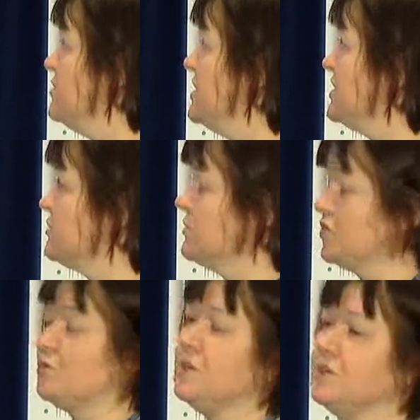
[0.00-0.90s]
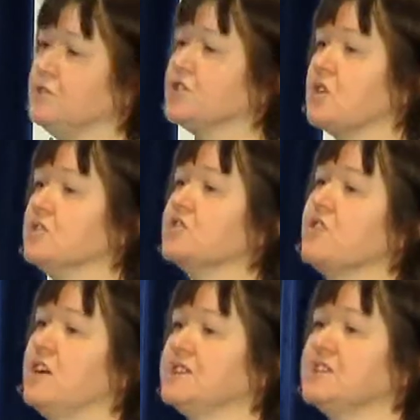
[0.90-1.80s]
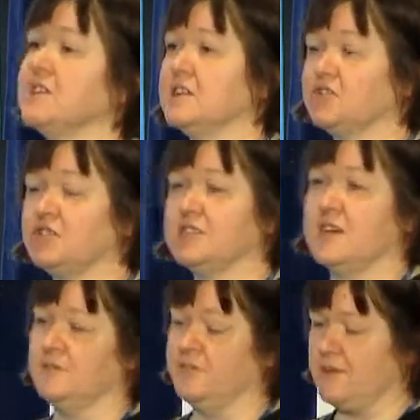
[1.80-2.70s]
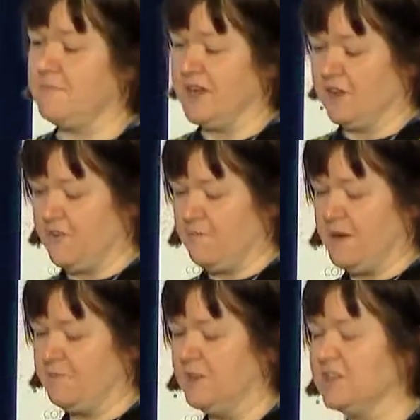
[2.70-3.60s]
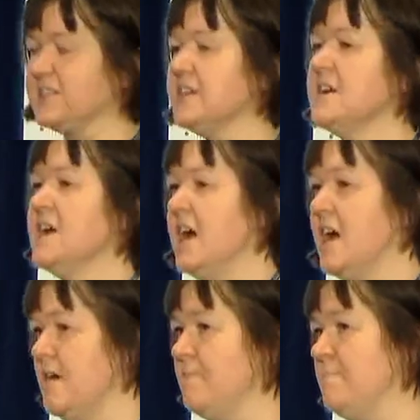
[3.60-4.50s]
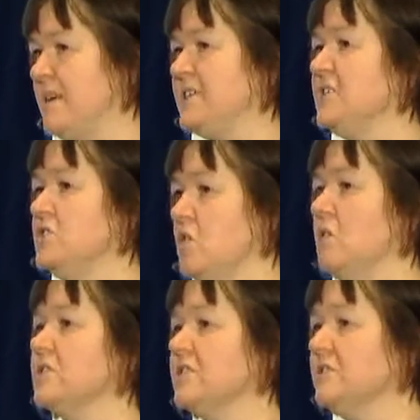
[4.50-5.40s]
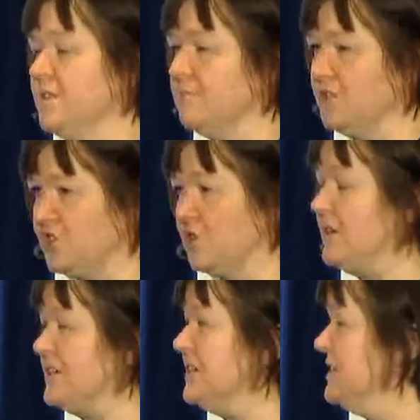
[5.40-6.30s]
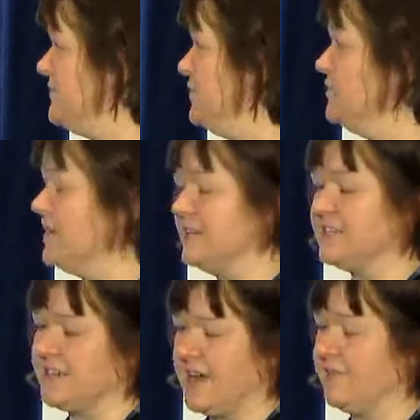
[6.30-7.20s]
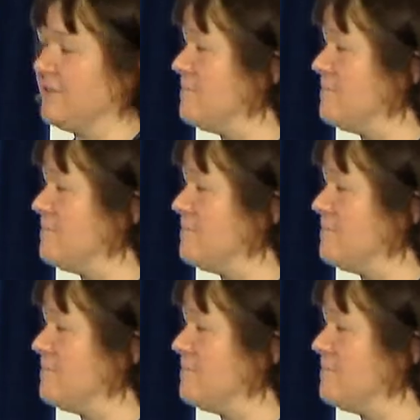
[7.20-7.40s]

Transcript: units which will use contrast in ultrasound. They're microbubbles, but not the majority of units at the